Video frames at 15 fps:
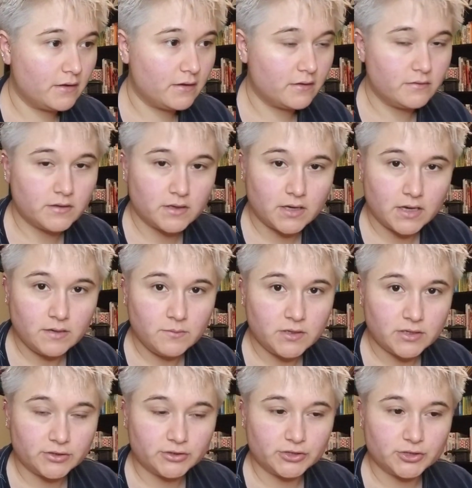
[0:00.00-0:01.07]
in the
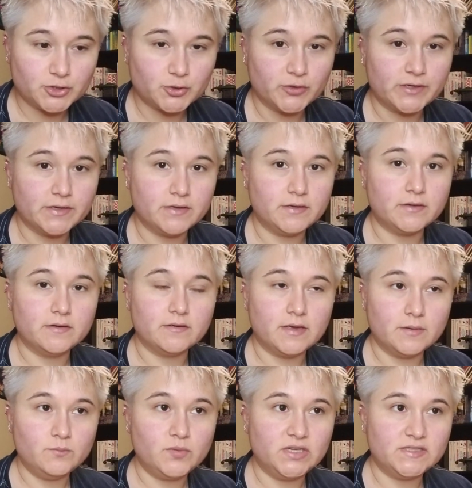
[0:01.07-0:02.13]
gaming industry, an
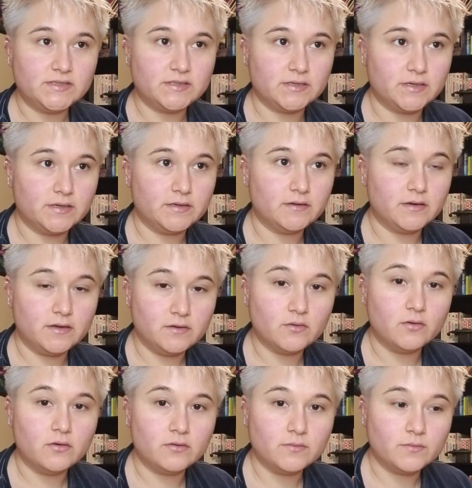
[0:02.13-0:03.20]
NPC, a
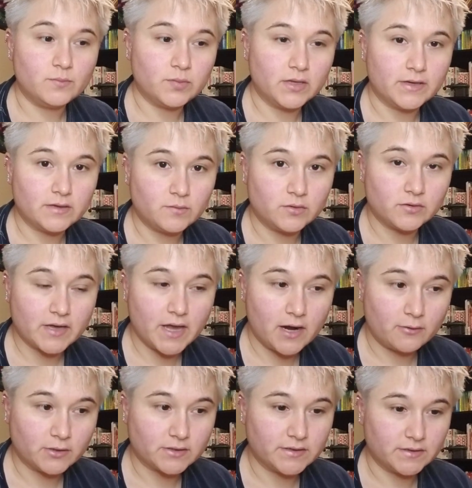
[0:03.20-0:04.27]
non-playable
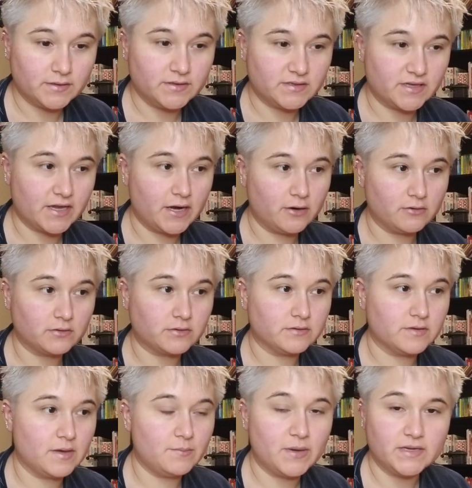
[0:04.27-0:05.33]
character, is a character
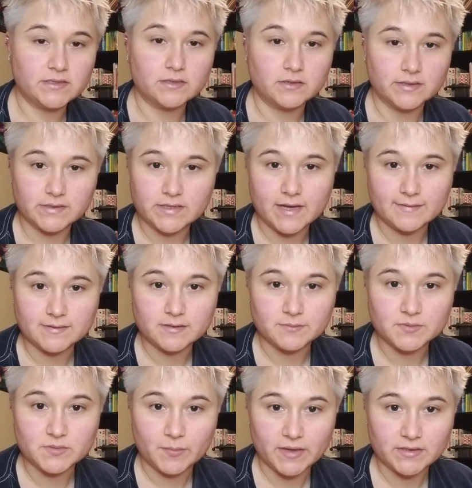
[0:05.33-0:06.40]
that basically takes up
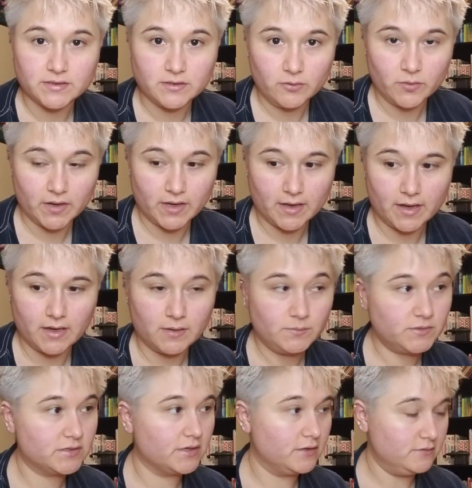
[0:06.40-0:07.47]
space into a game.
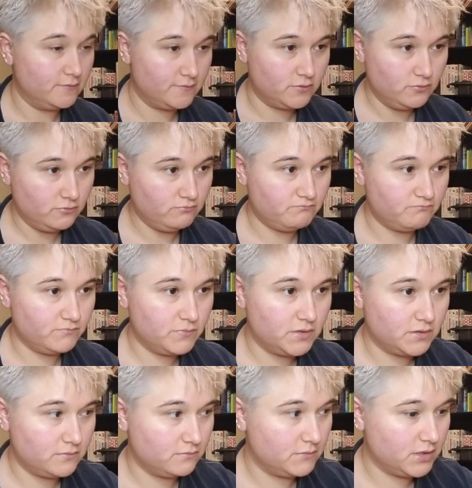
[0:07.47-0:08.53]
Say, if you
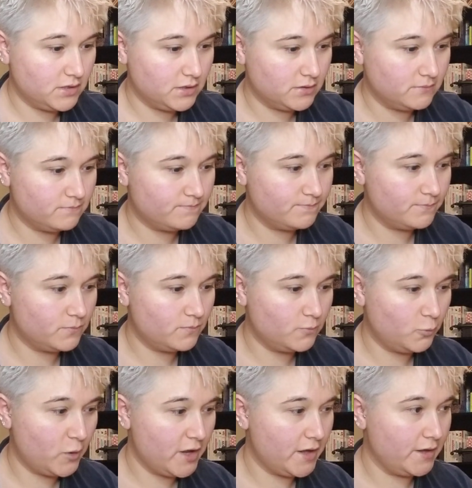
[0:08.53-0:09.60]
need
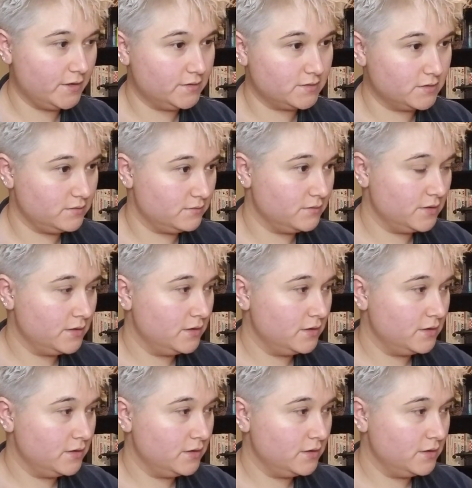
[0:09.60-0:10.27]
wares and